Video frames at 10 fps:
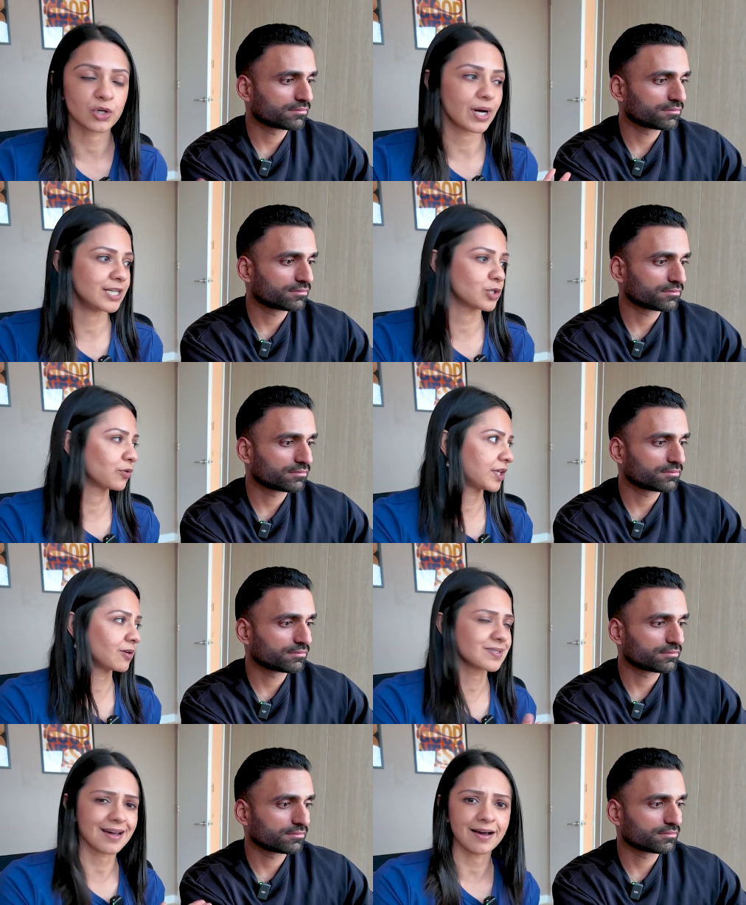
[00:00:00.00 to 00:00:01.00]
Speaker 1: So I don't think it
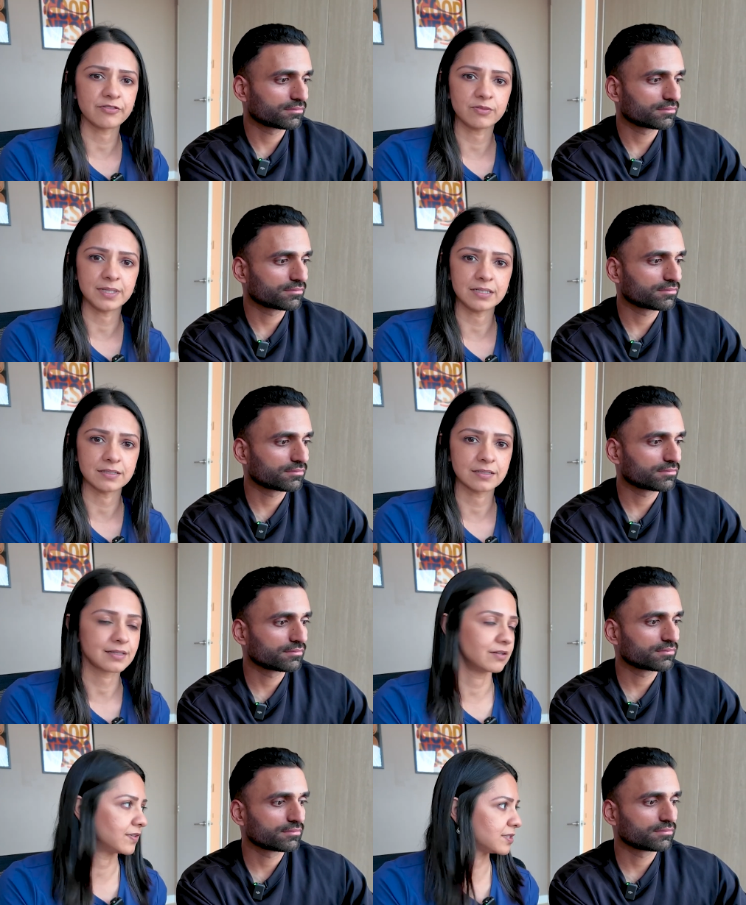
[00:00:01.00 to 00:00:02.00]
was hard for me to
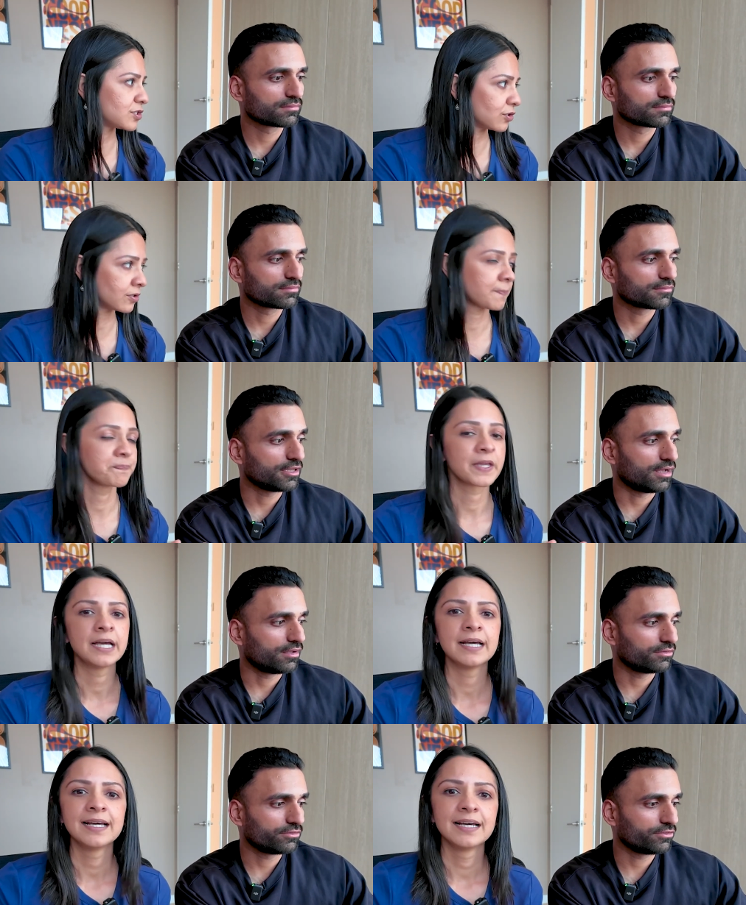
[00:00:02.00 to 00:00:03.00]
convince you.
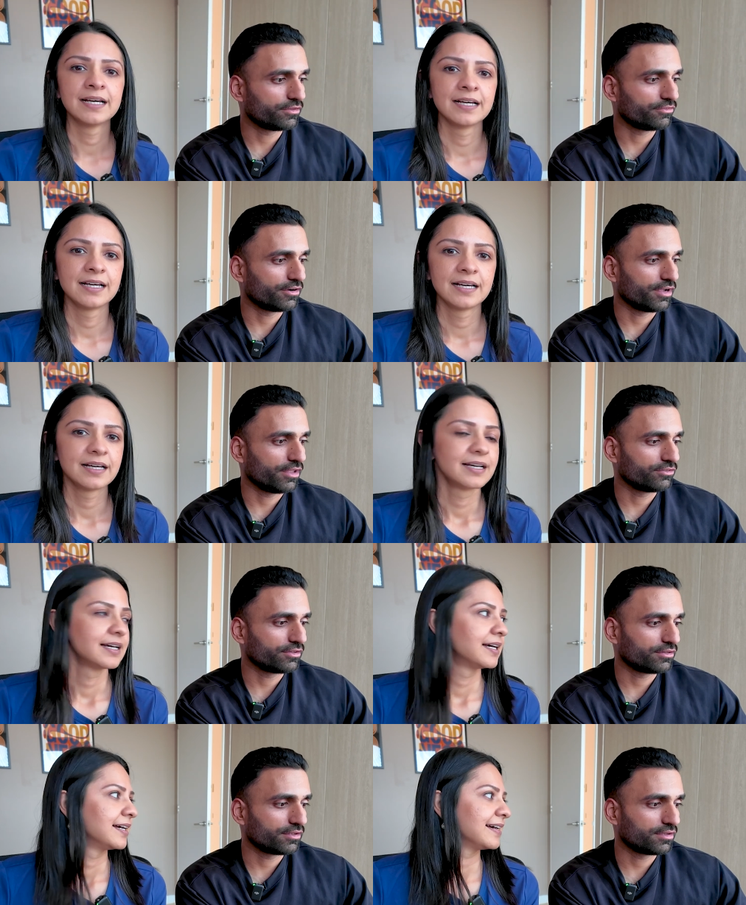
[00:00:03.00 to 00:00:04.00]
Speaker 2: No, it's very easy
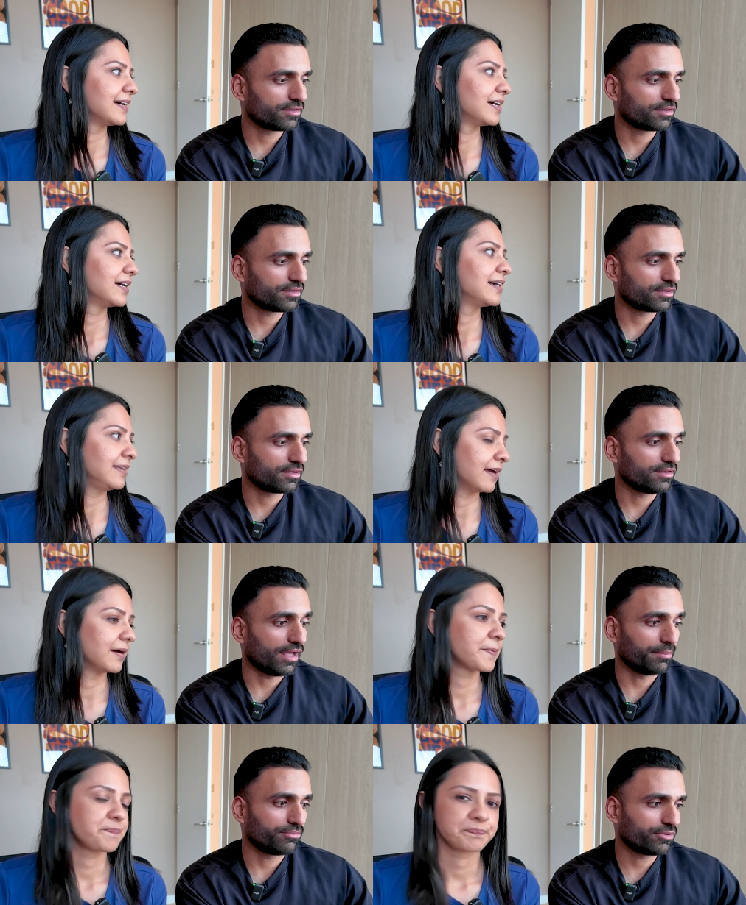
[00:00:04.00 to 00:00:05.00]
to
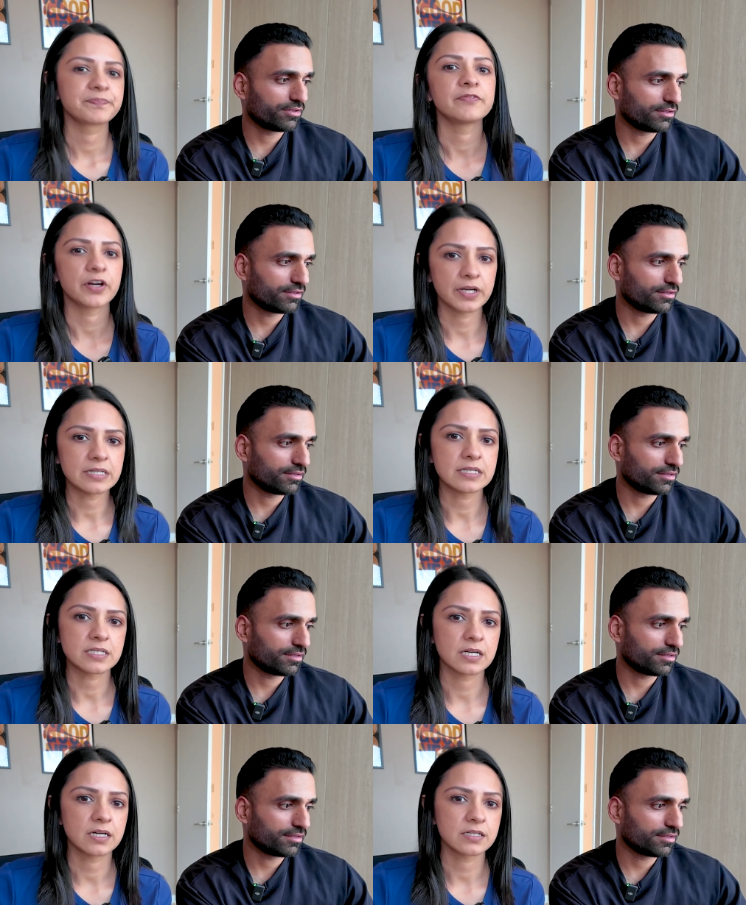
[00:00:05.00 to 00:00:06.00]
Speaker 1: adapt. Very easy
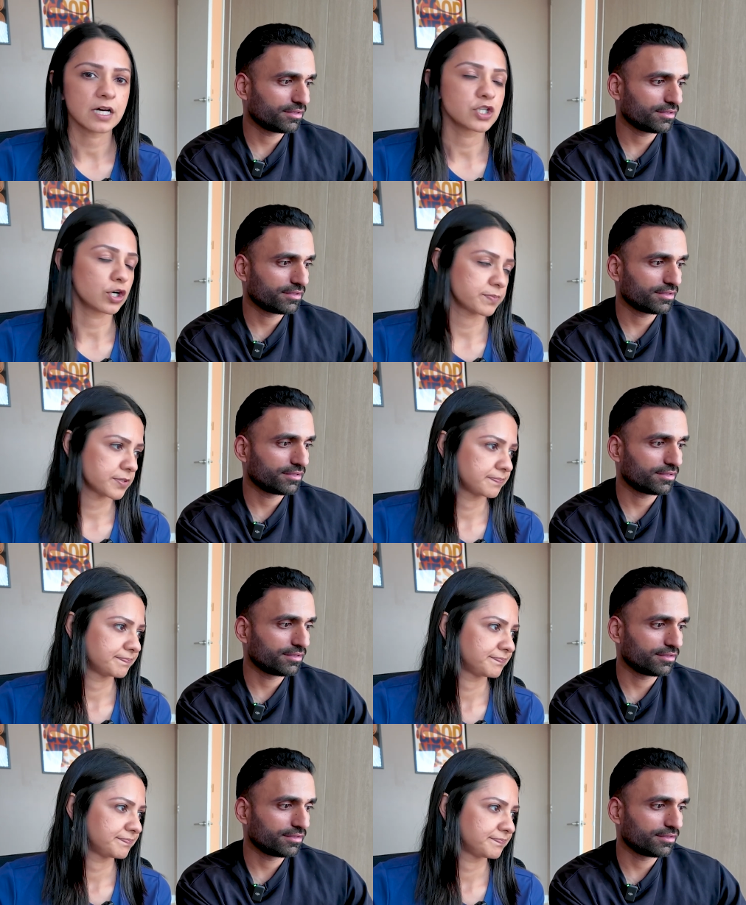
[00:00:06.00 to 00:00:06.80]
to adopt.